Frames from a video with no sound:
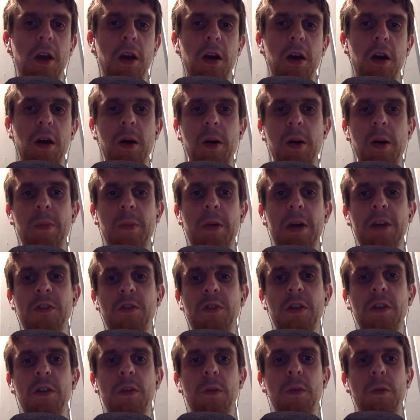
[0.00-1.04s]
Um, I
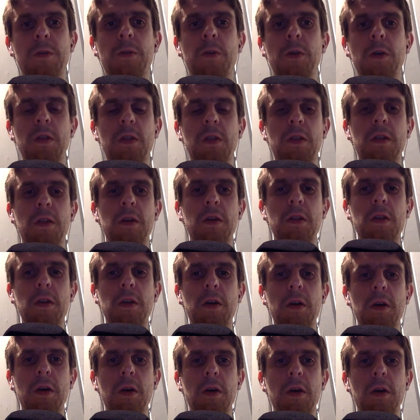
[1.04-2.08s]
try to avoid the,
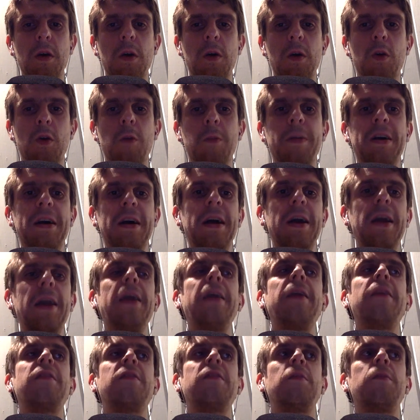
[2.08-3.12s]
the or
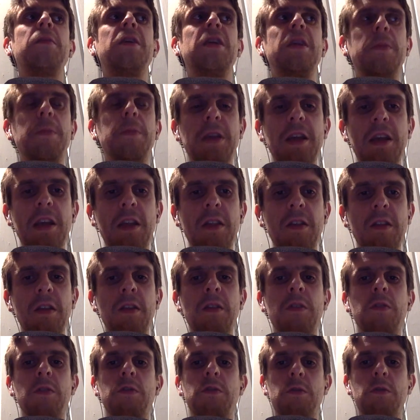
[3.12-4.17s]
by somebody being in the
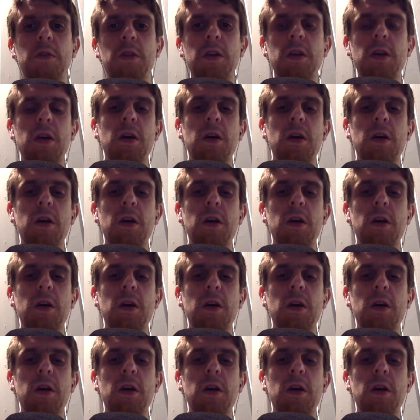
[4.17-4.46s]
industry.